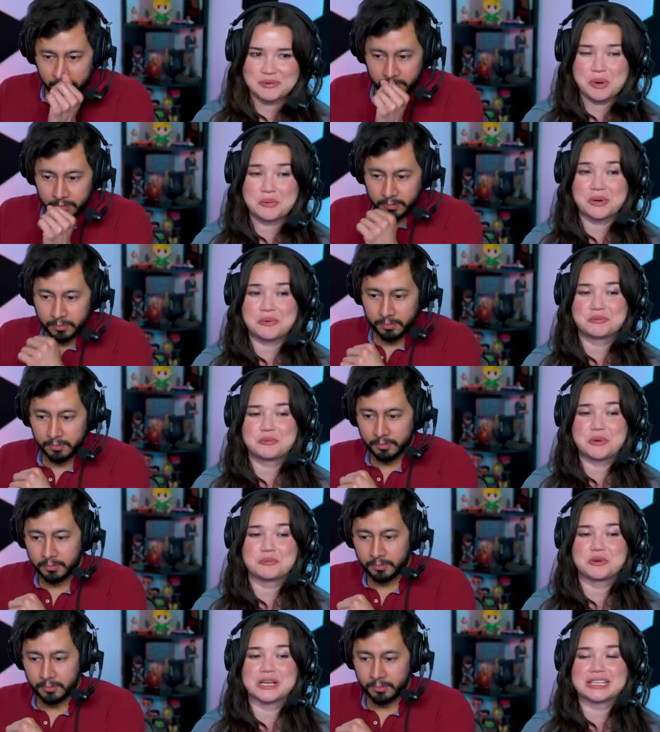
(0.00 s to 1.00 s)
Speaker 1: We, we're
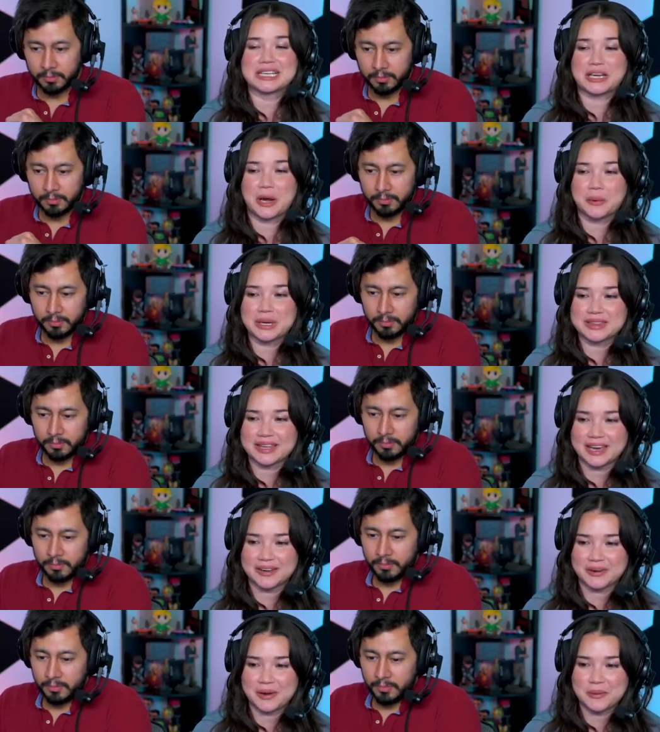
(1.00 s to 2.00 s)
we're really going
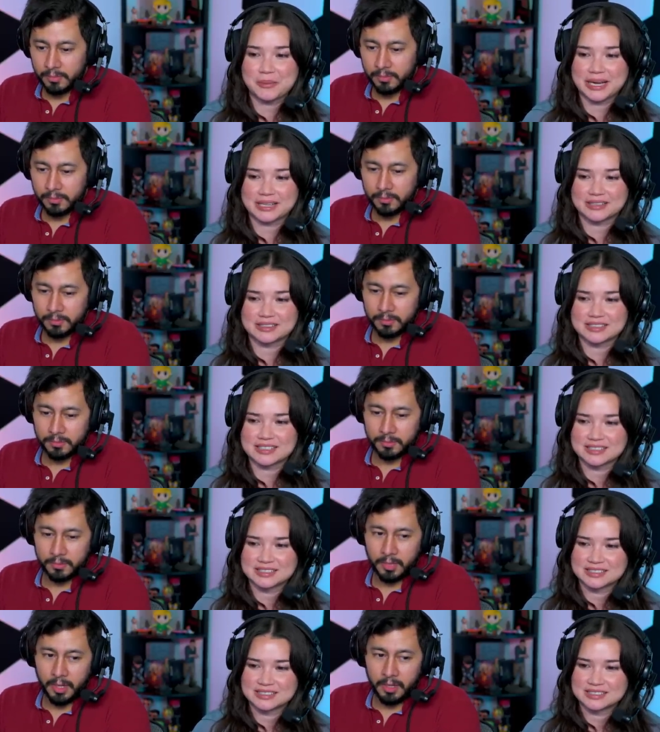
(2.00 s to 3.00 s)
there. Oh my god.
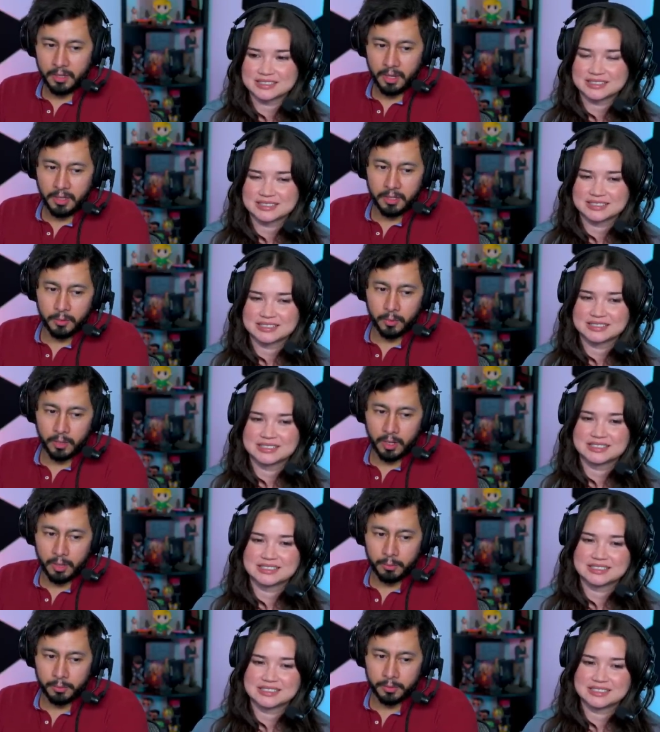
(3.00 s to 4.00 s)
Speaker 2: They they did what
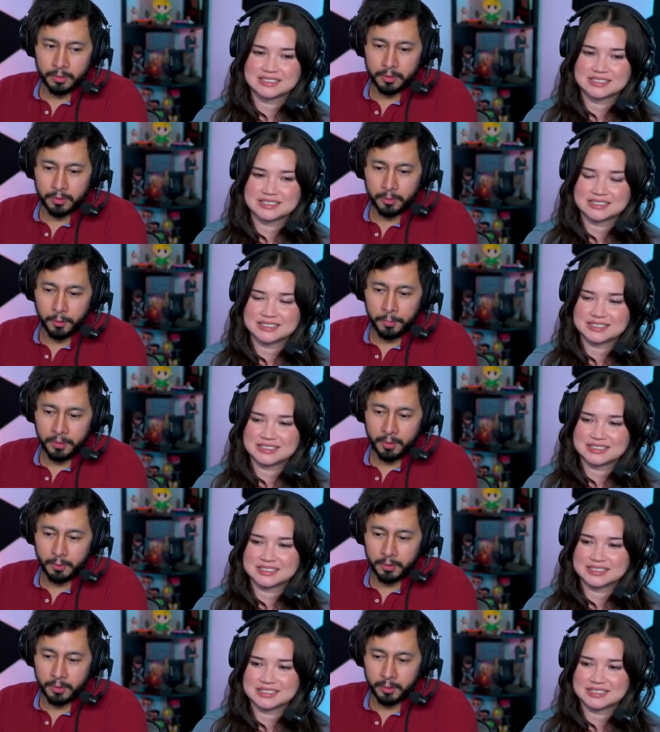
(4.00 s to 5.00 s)
I was hoping they
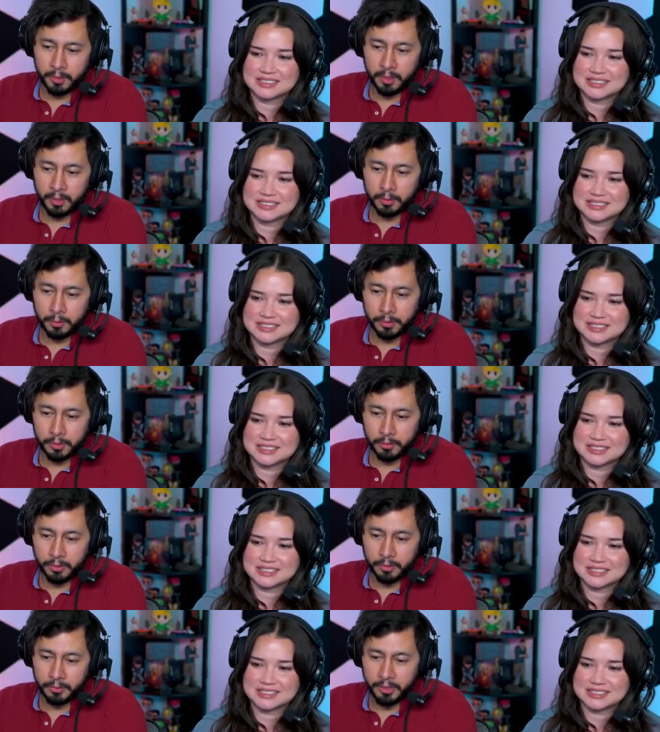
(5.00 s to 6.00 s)
would do at the end of Toy
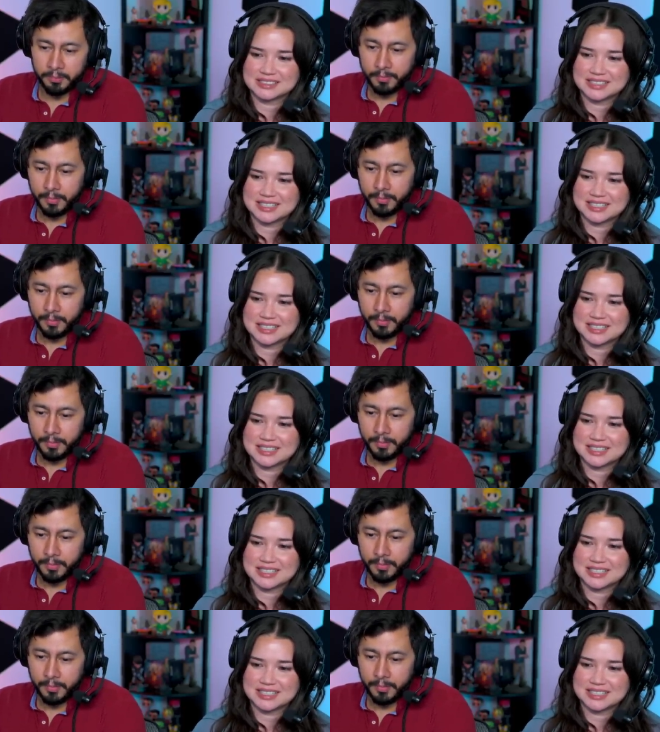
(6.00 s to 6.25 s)
Story three.